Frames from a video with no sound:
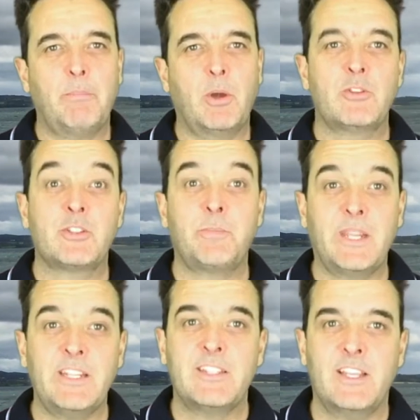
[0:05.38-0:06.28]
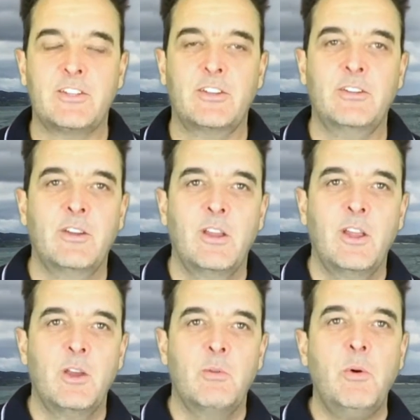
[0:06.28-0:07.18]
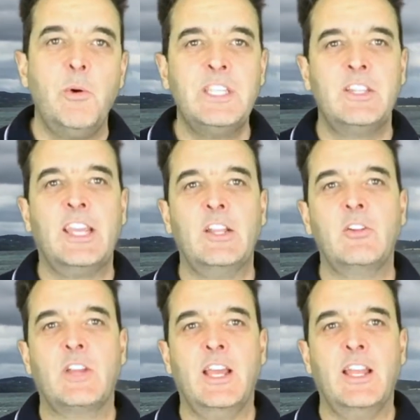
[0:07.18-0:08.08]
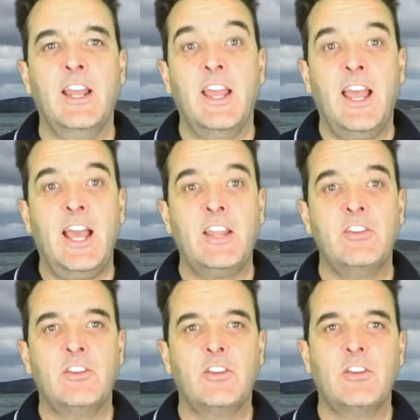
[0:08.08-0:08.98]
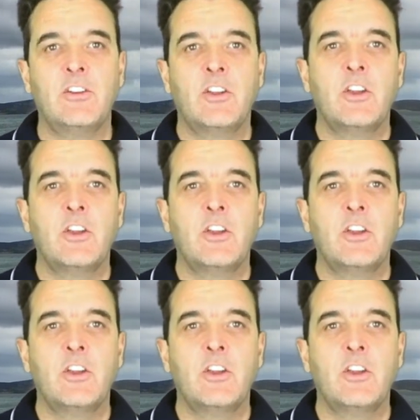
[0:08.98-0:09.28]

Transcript: boat speed session where we take a look at how you can